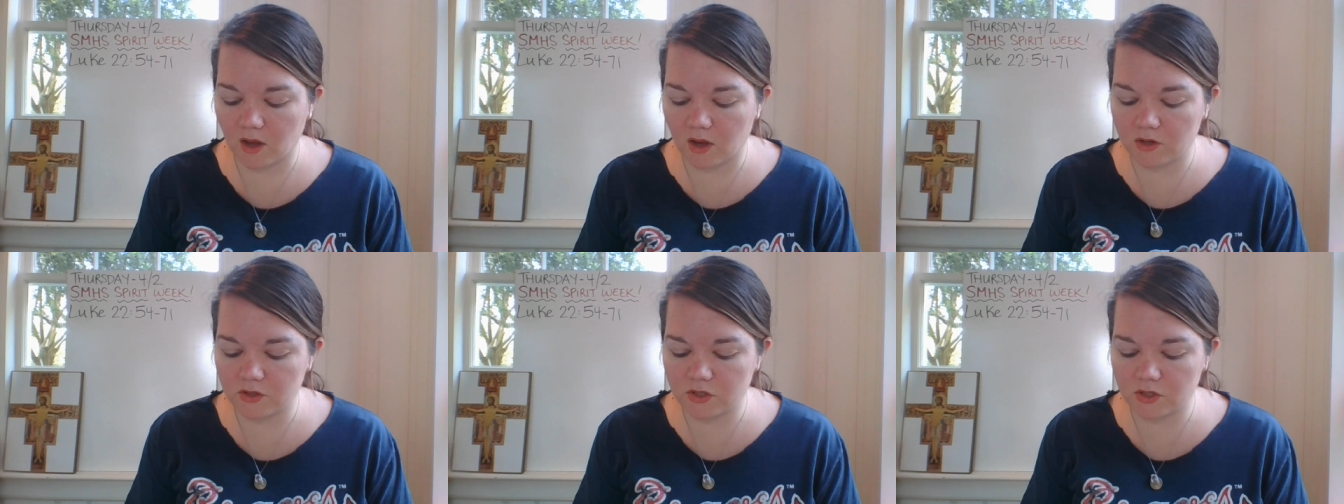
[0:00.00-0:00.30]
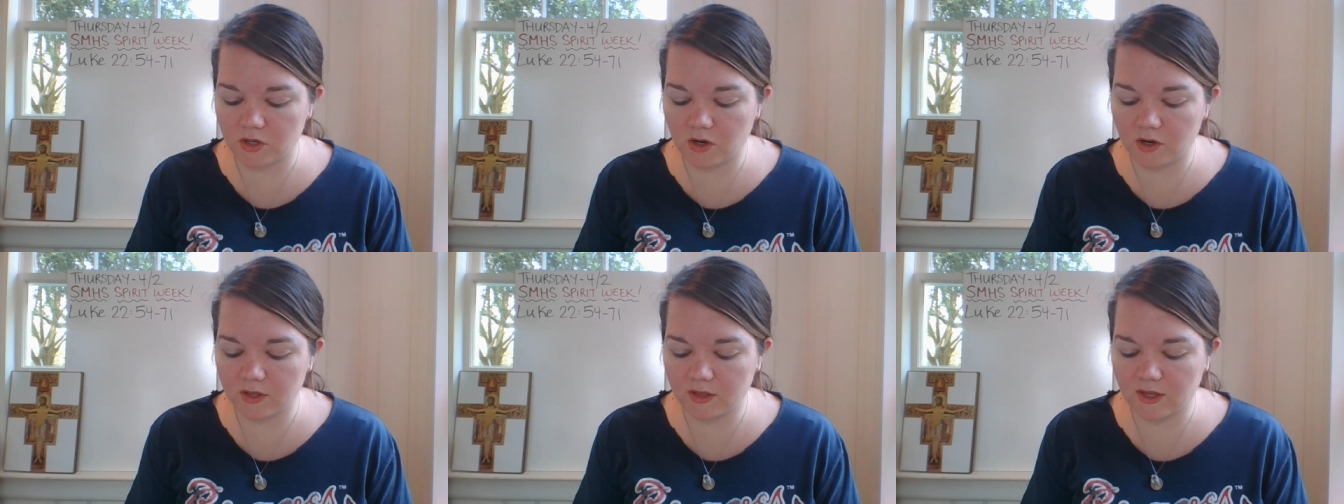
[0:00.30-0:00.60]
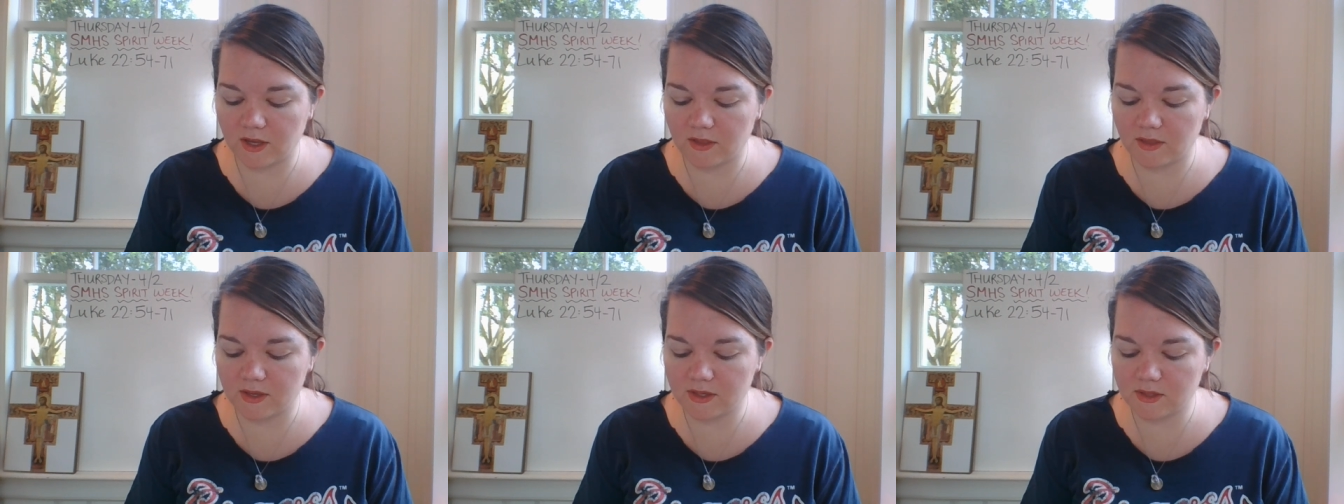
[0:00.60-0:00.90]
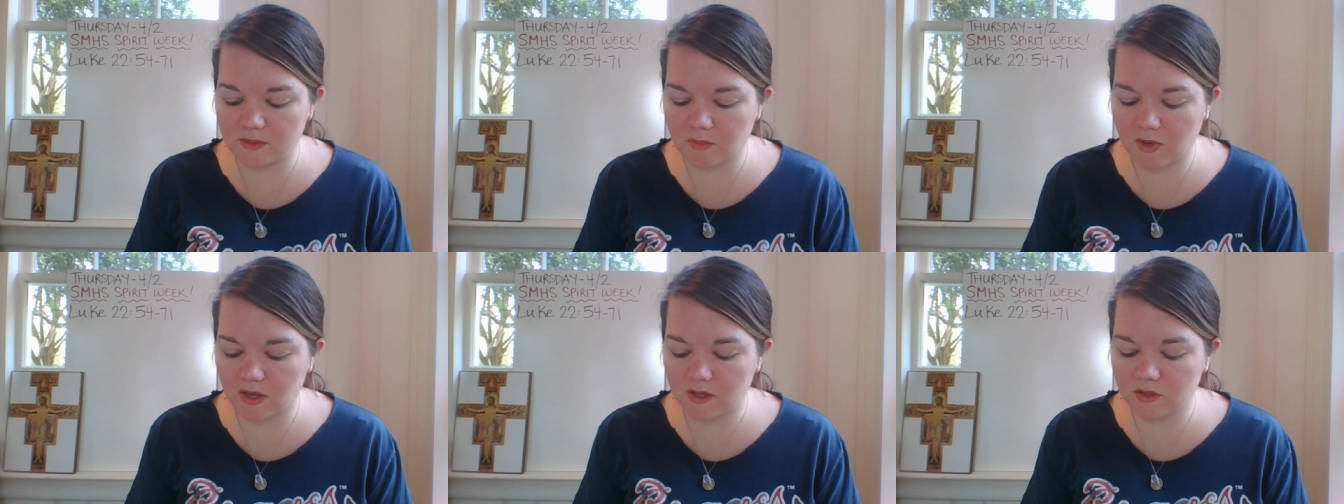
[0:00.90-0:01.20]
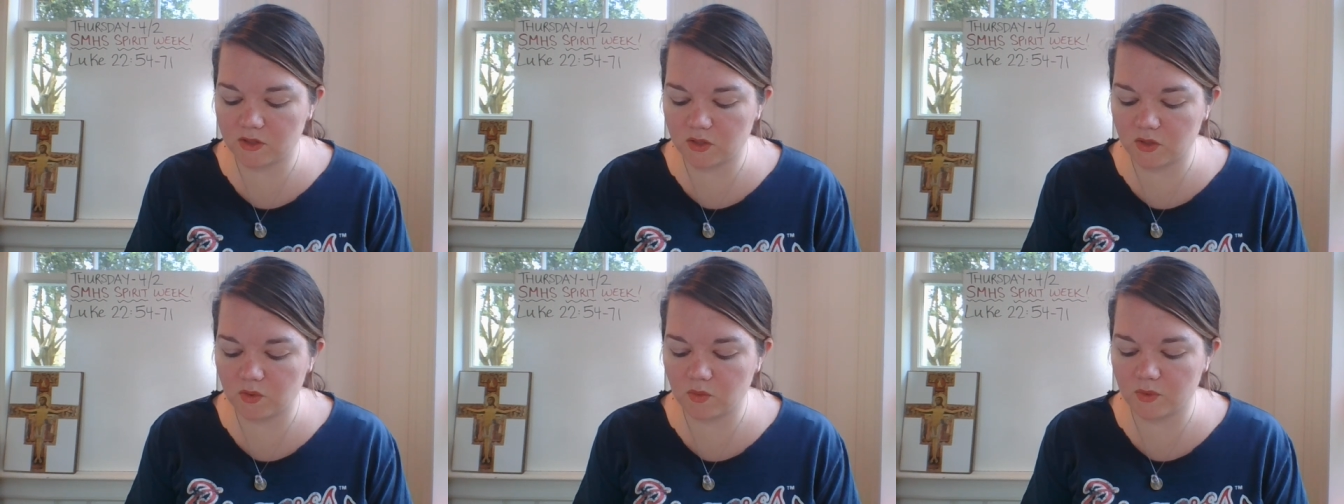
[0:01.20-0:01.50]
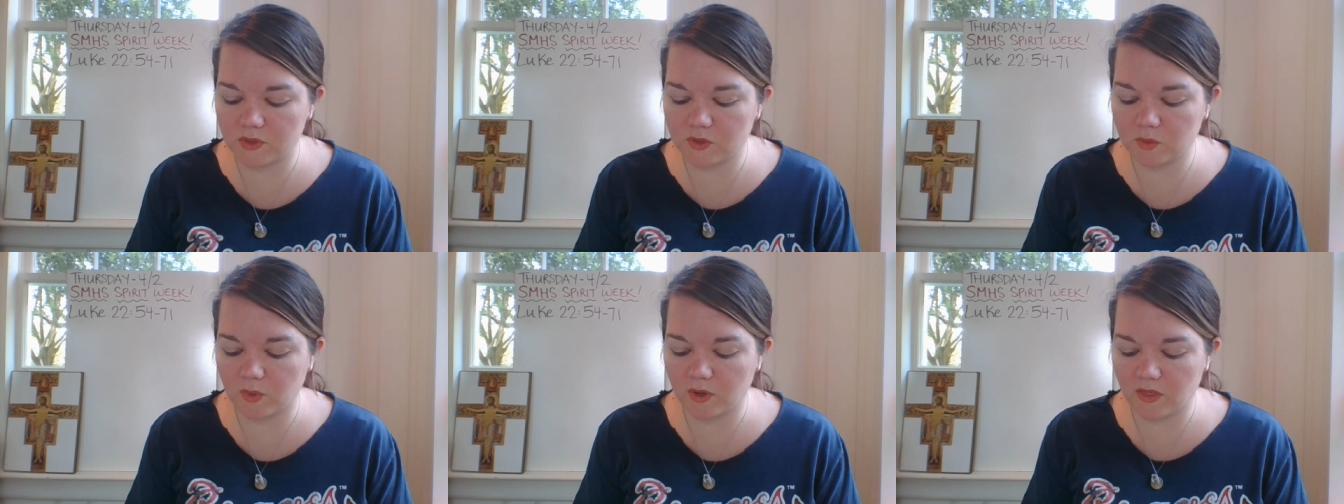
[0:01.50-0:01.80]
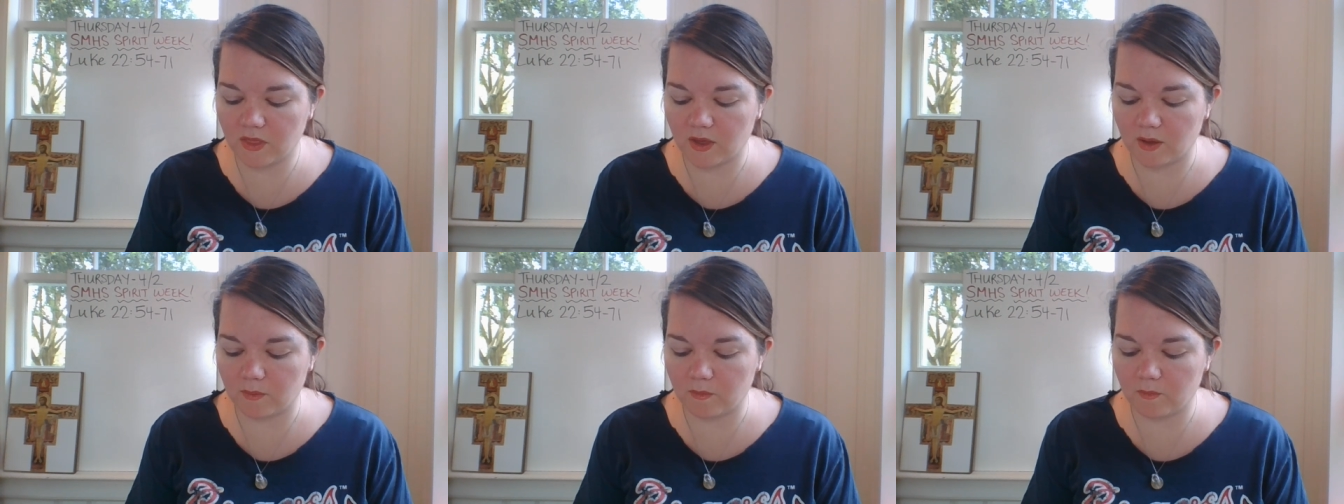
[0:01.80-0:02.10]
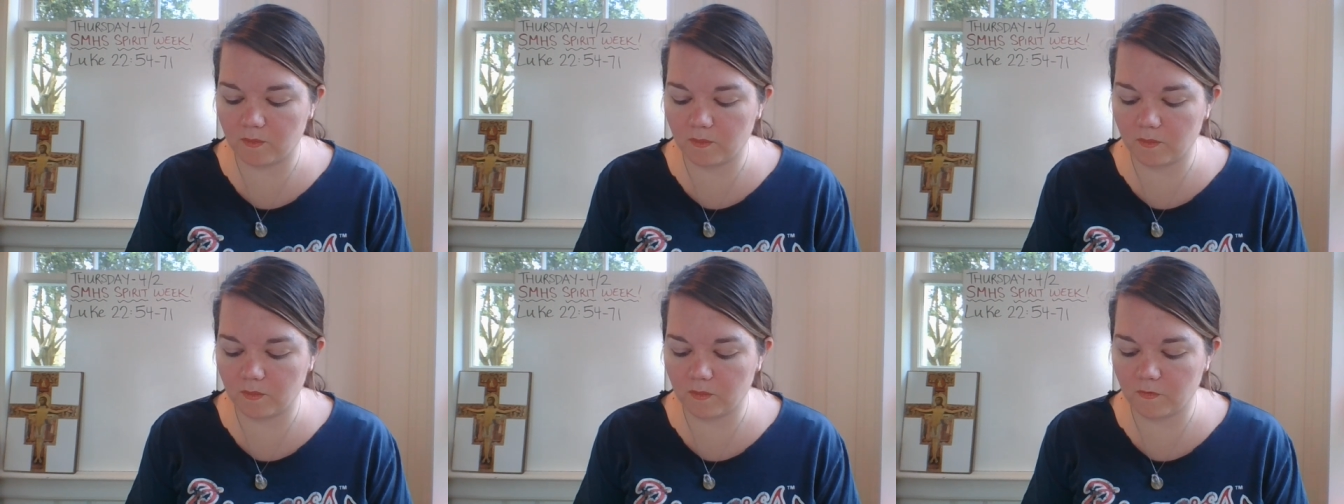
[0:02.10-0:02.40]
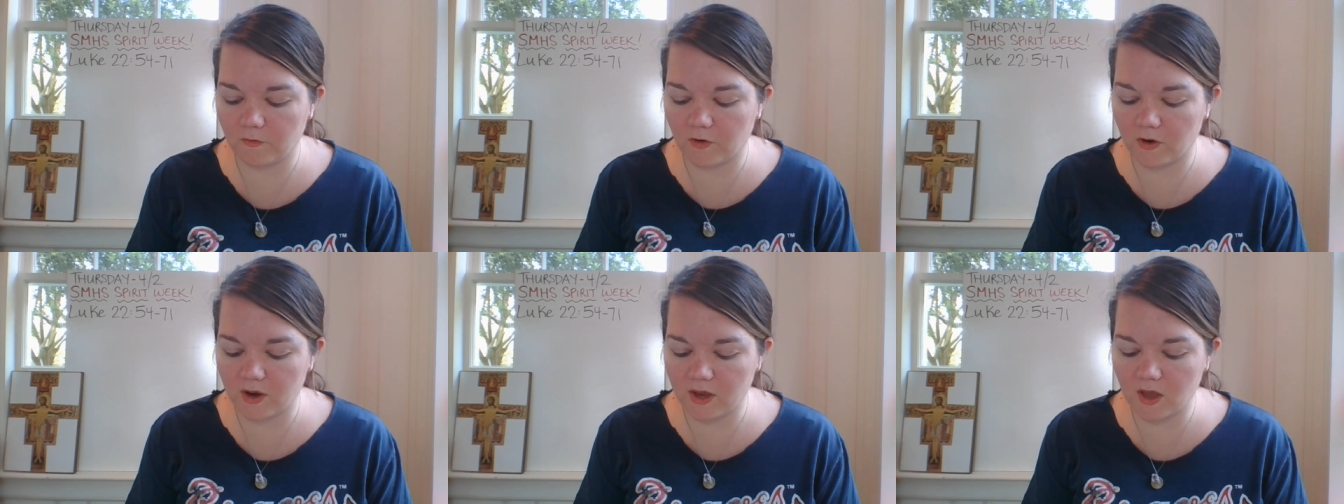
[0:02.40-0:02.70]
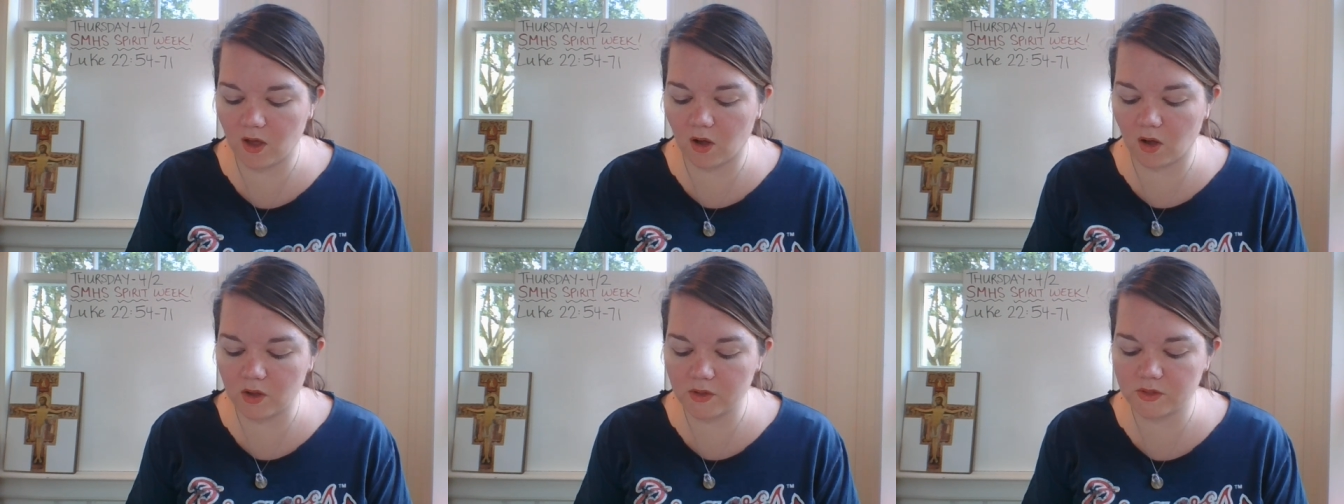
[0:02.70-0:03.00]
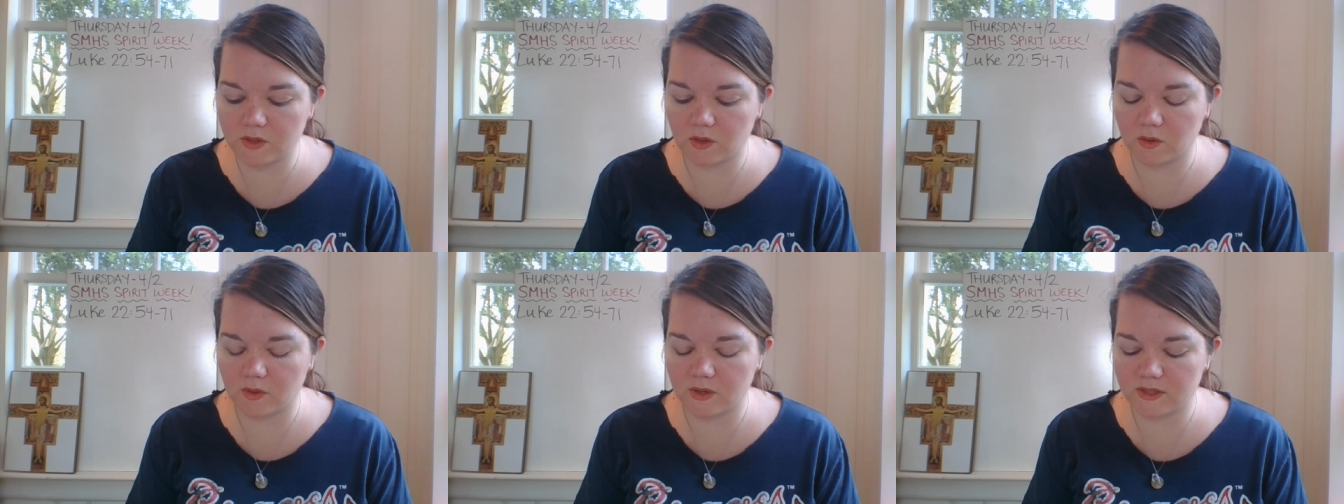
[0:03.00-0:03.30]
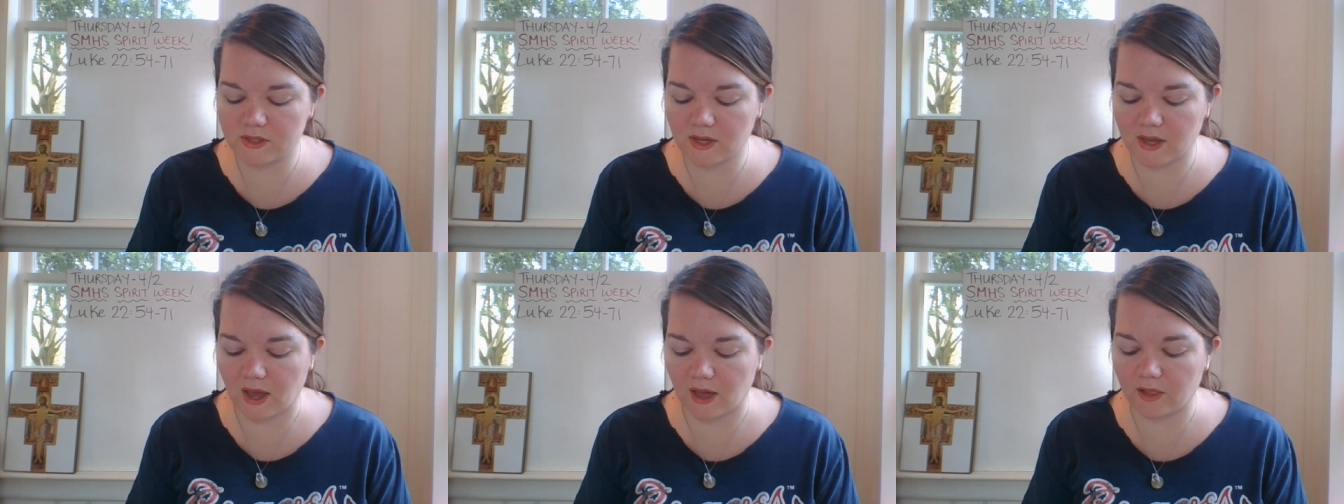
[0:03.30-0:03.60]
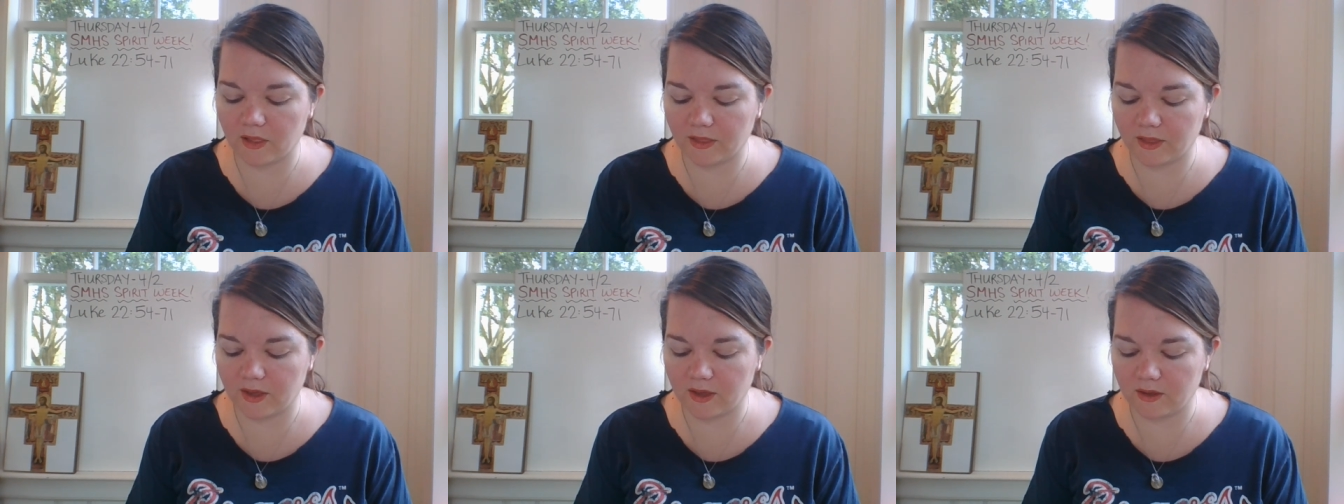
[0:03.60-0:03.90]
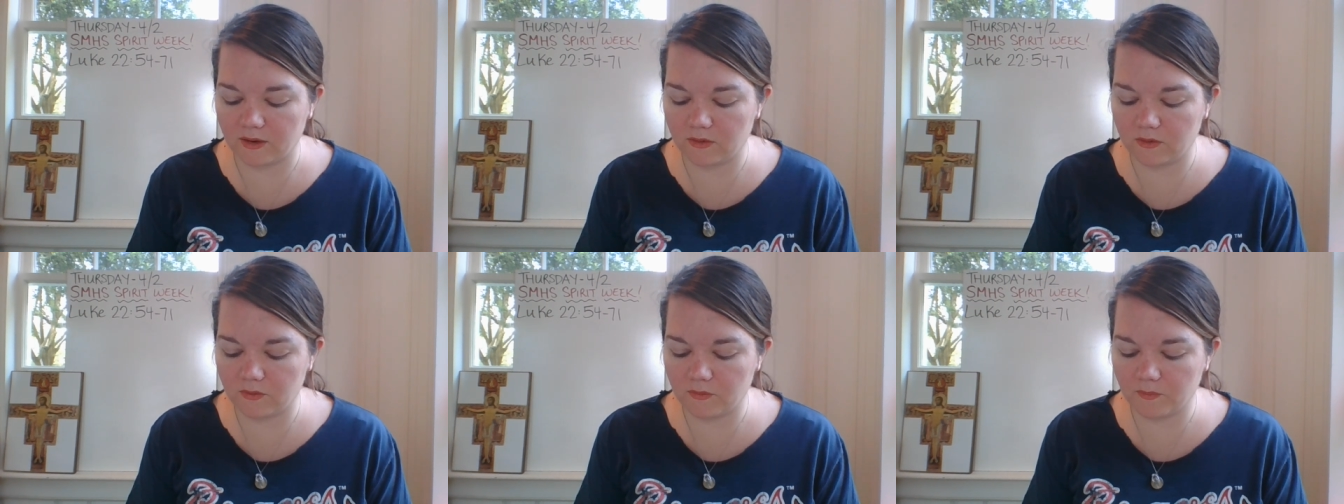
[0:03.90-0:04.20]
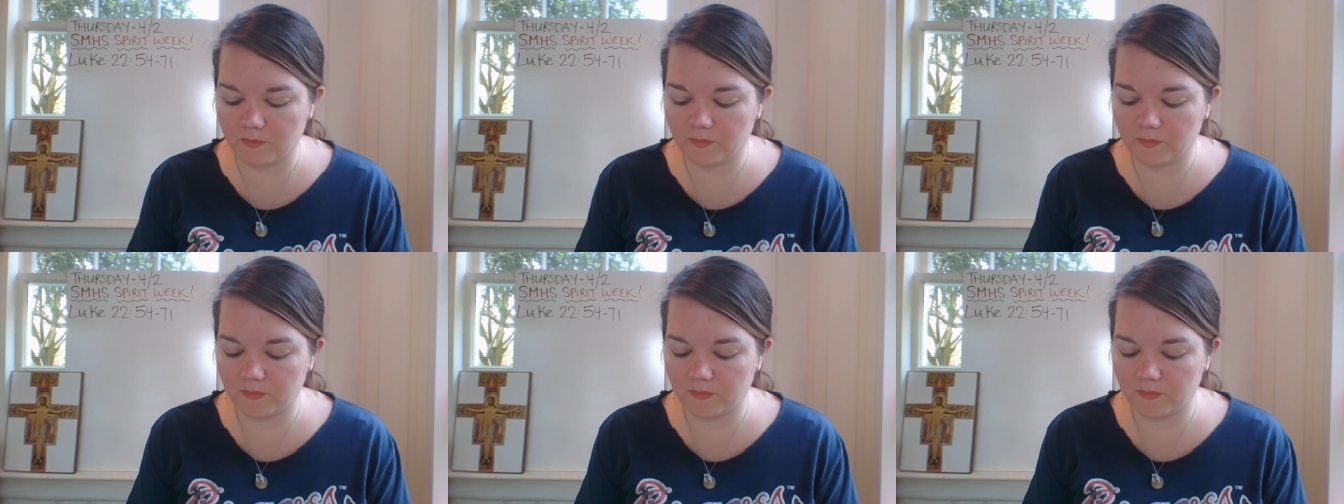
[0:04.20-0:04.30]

Assuredly, this man too was with him, for he also is a Galilean.